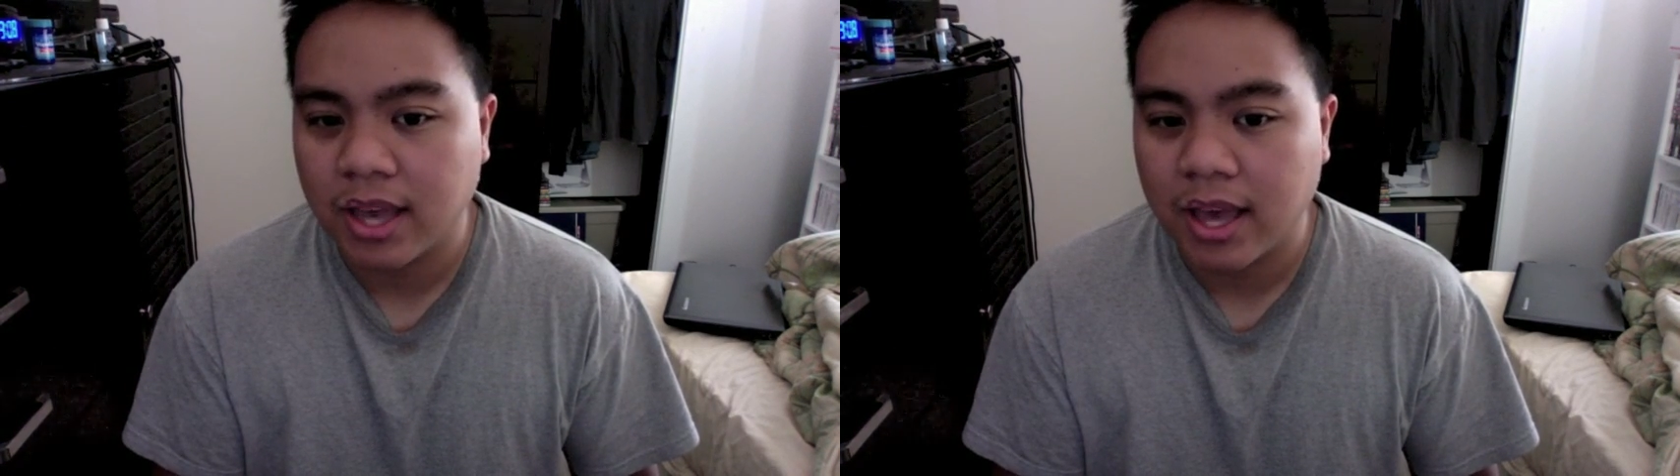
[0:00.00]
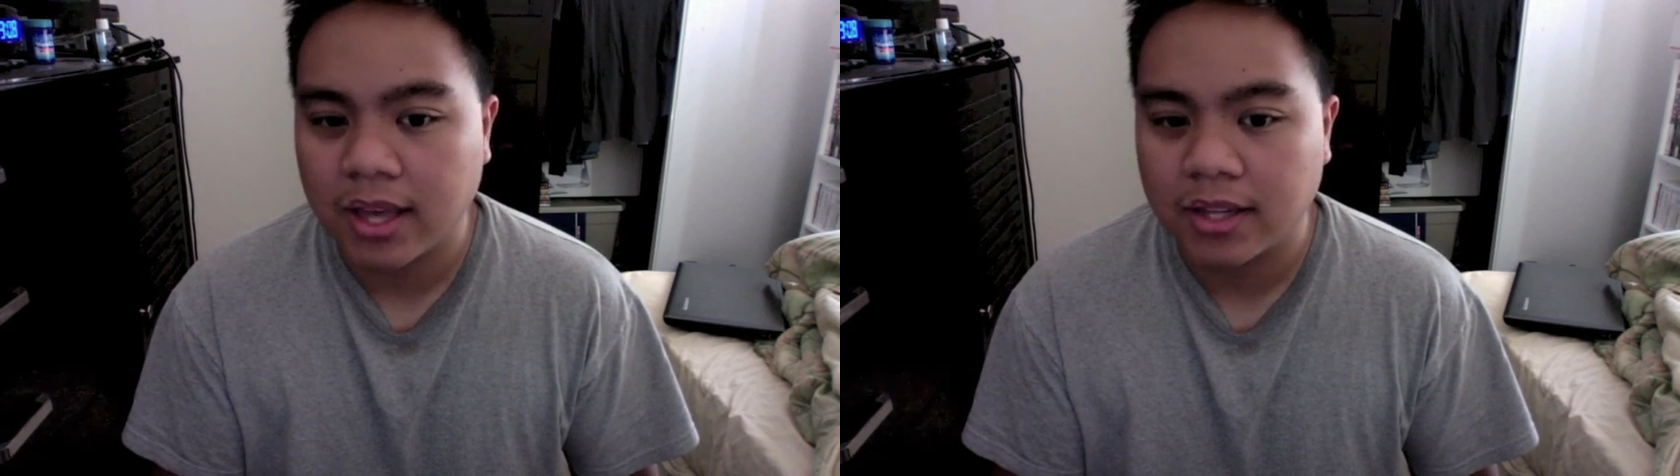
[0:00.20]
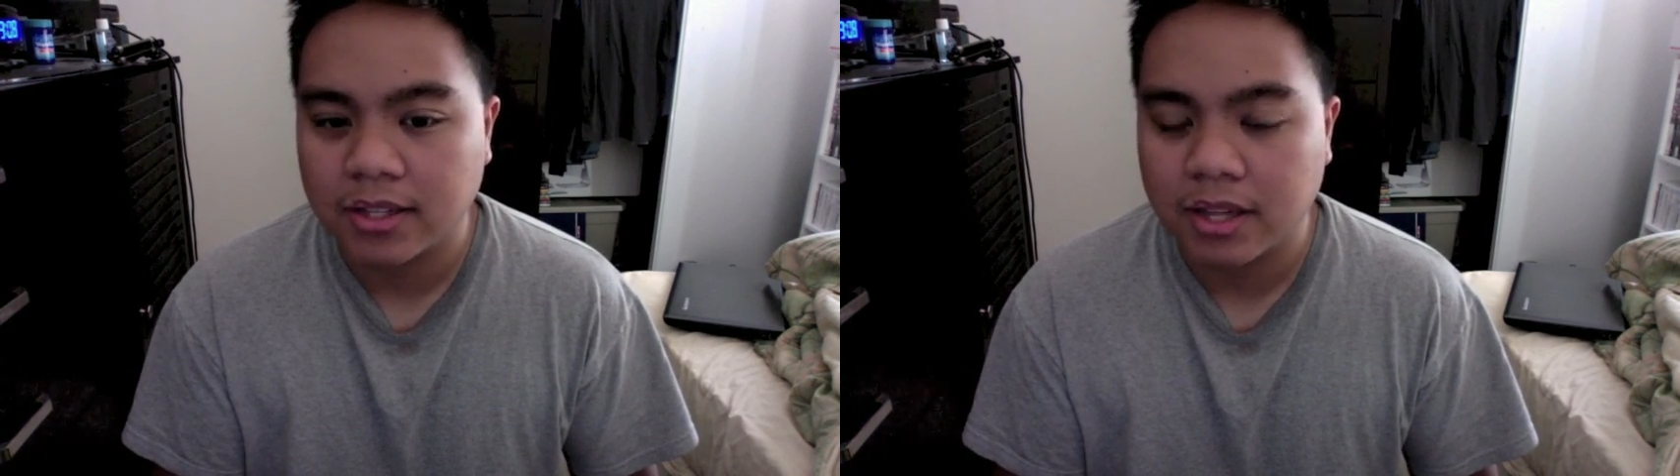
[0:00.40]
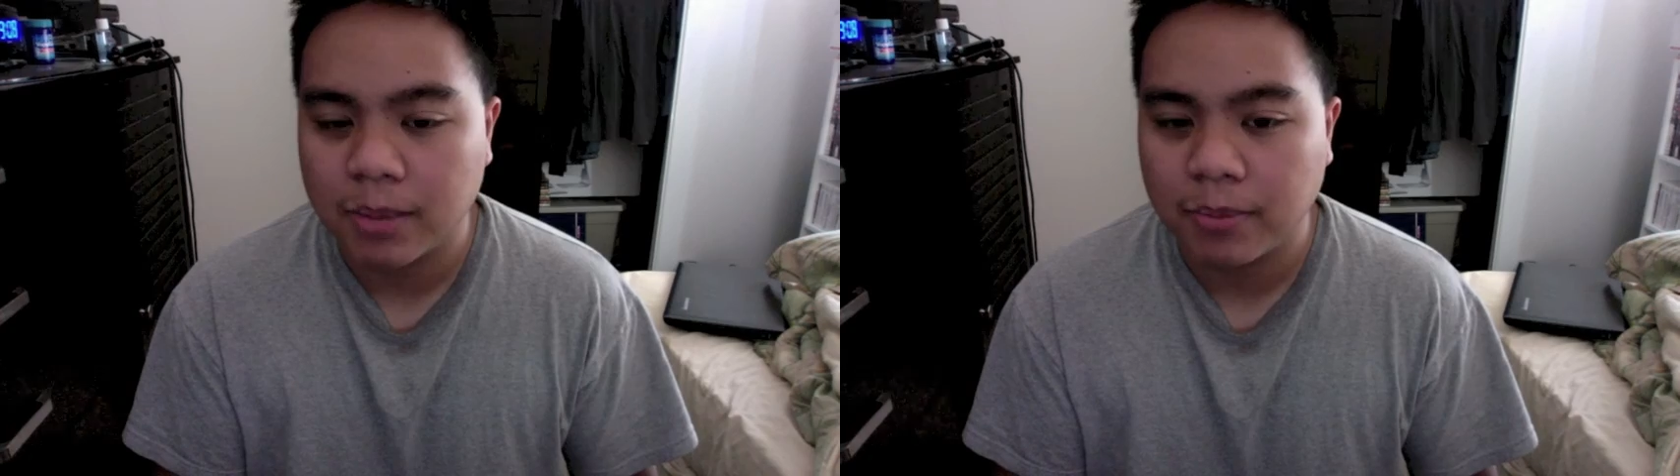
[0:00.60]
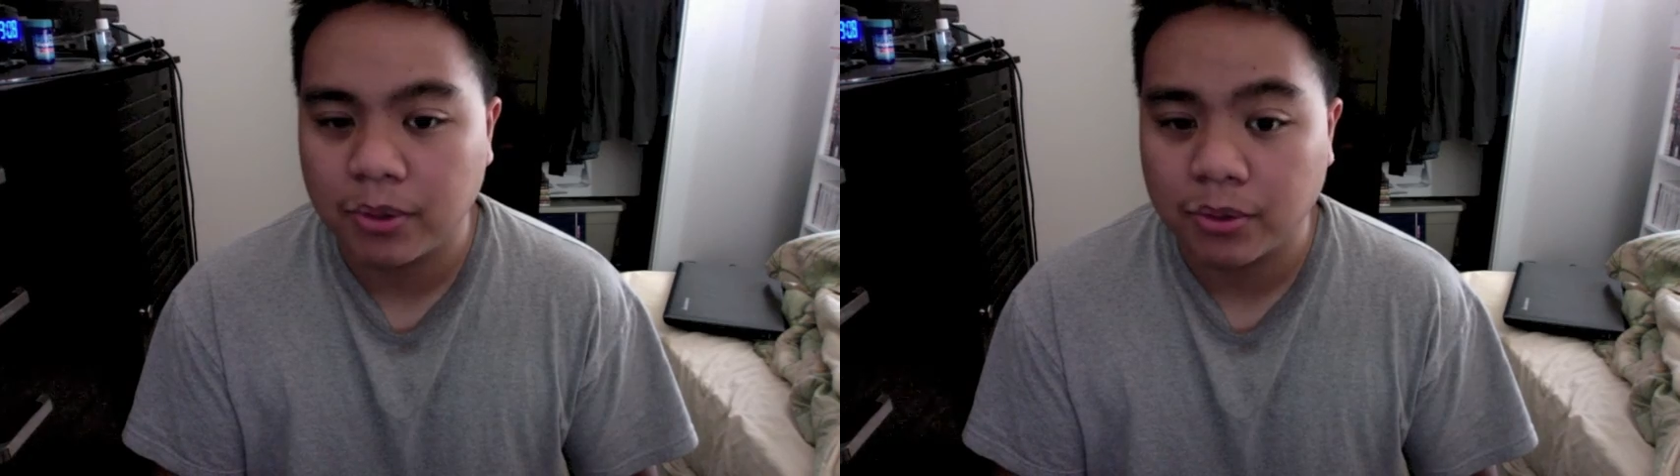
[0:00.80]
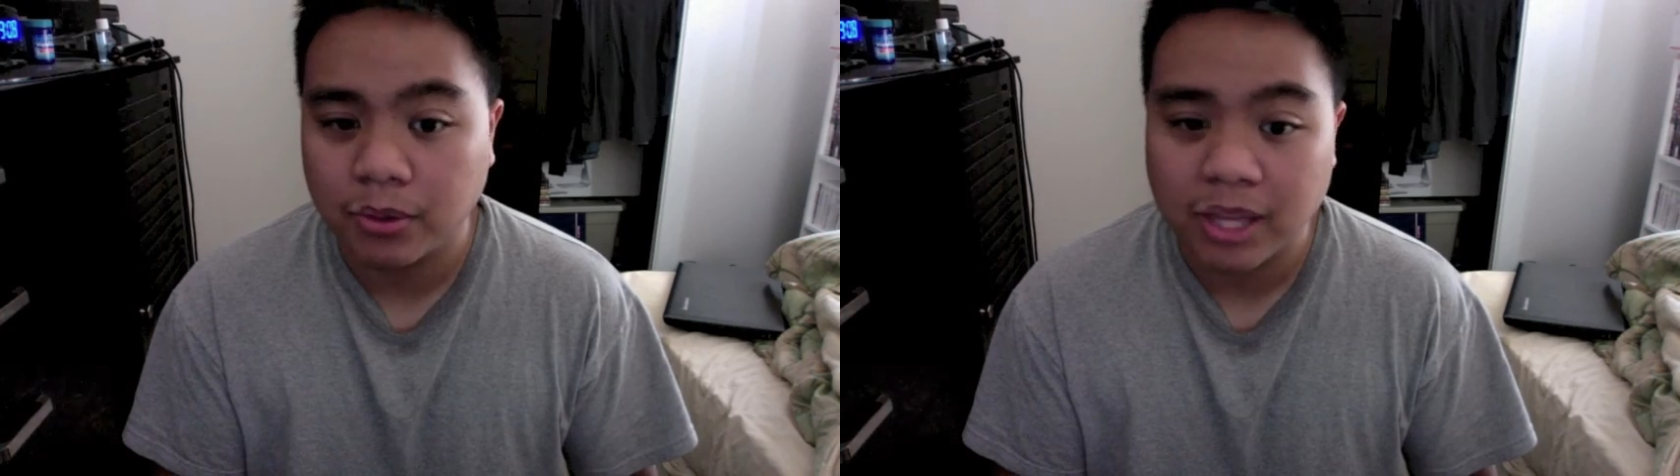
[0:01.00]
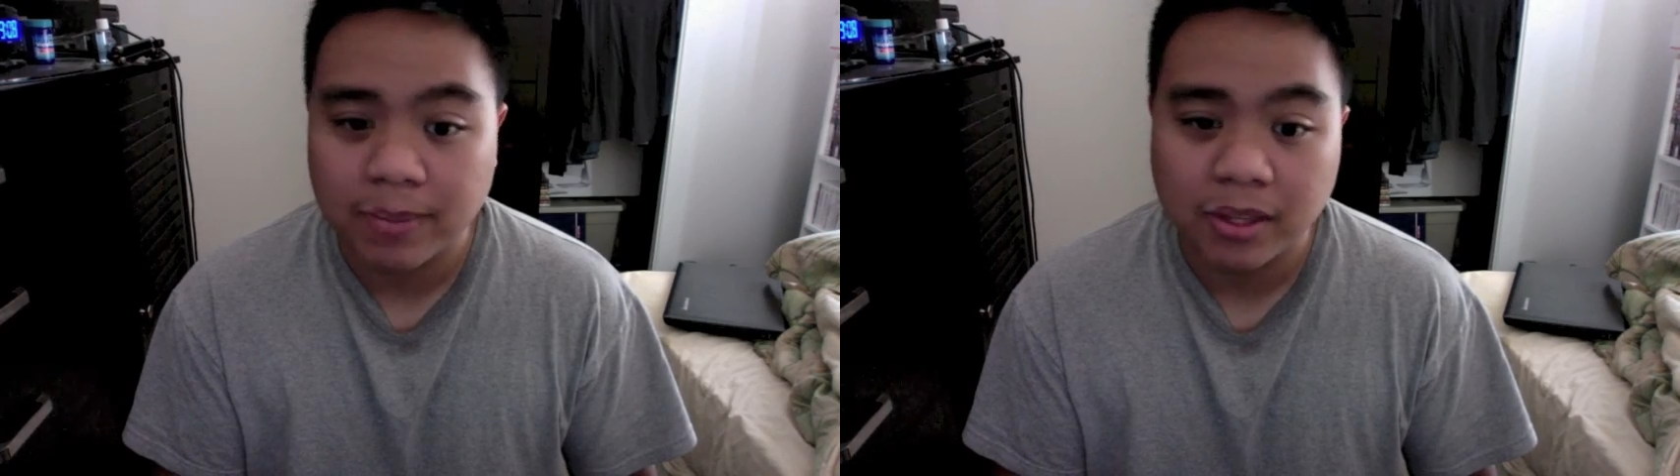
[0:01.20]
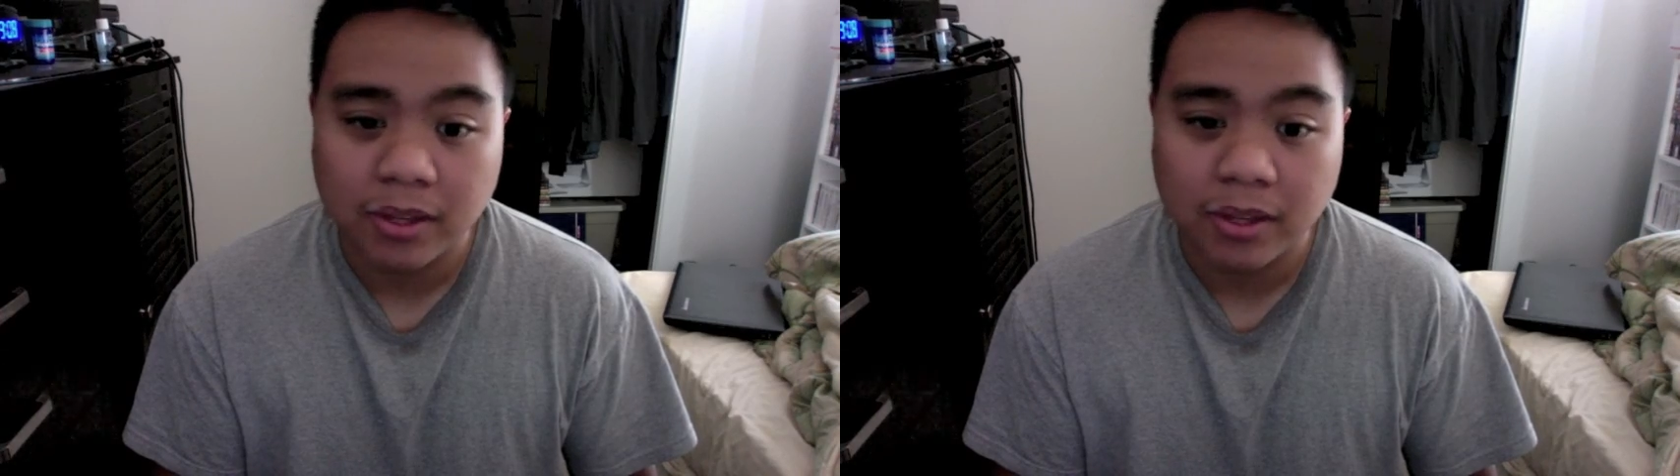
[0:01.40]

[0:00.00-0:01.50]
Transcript: at a local gaming